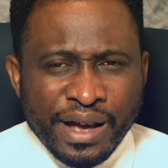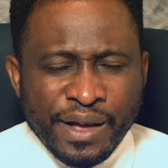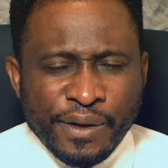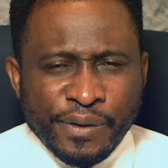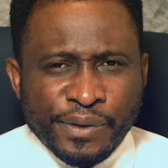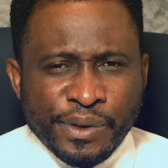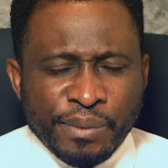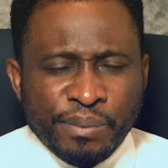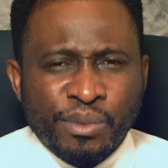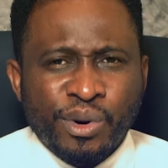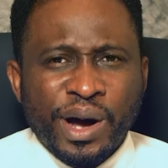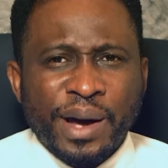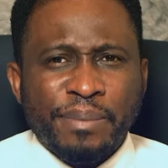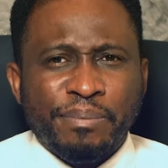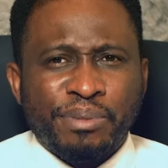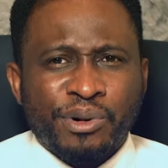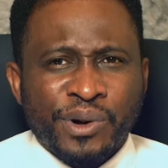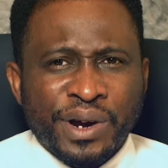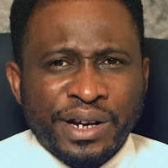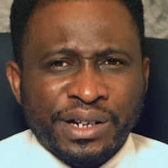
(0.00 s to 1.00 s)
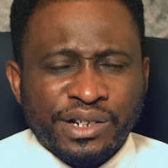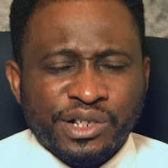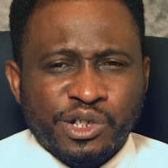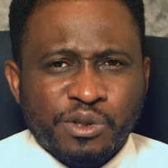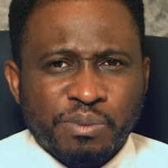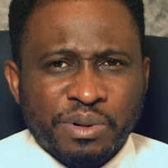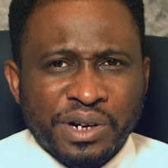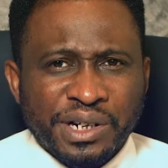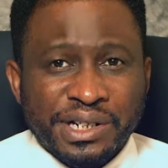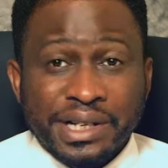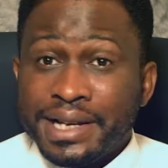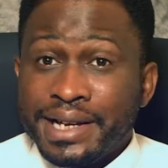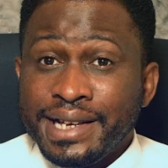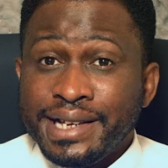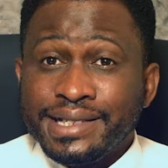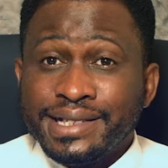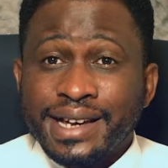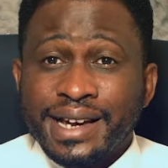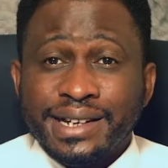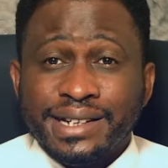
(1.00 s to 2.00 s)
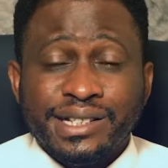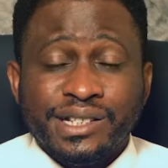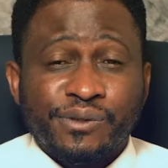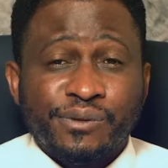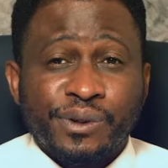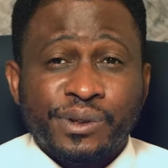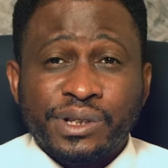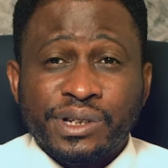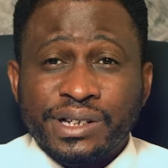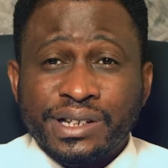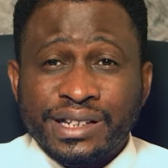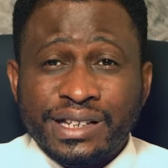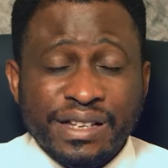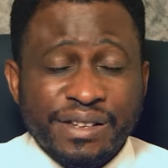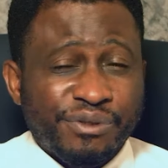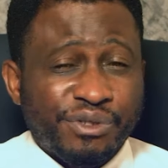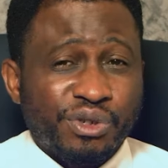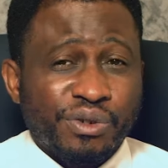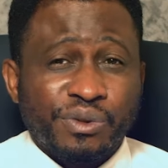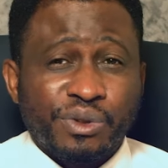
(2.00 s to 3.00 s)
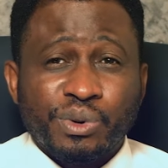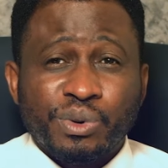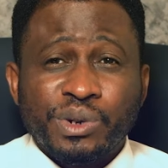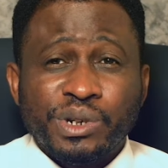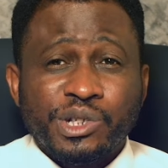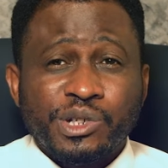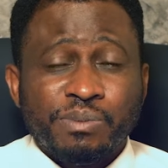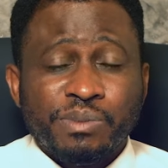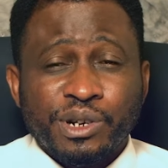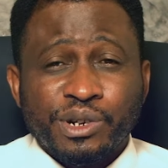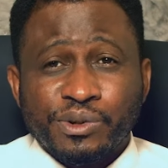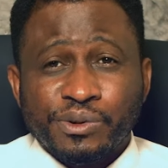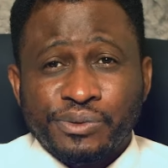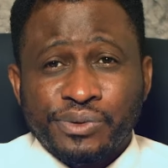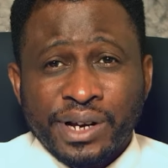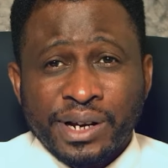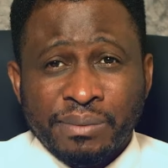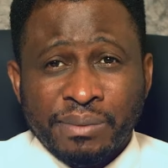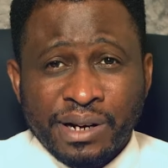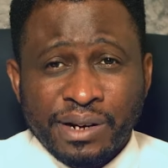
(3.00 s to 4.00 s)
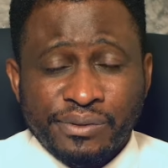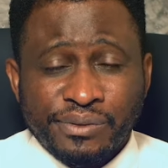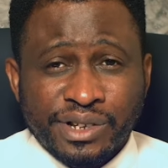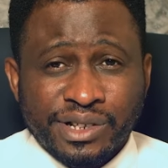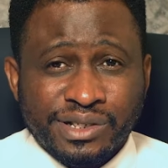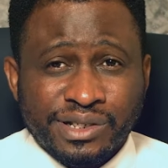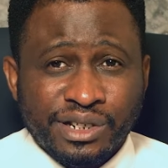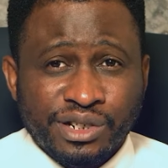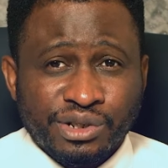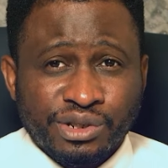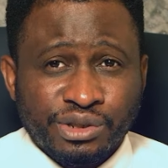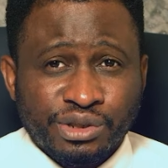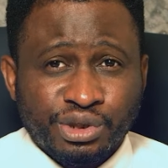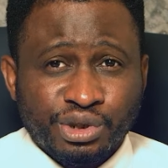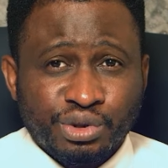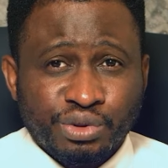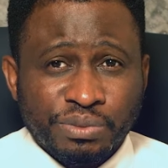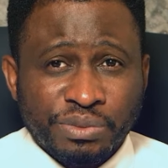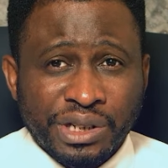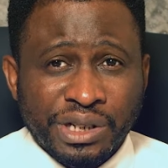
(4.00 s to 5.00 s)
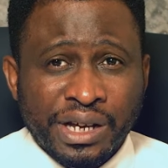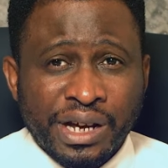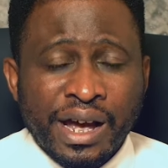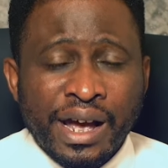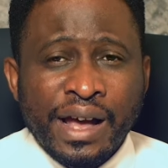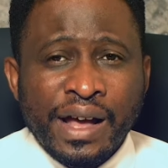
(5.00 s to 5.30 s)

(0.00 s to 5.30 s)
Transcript: The more I pray in the spirit, the easier it is for the gifts of the Holy Spirit to find manifestation through me.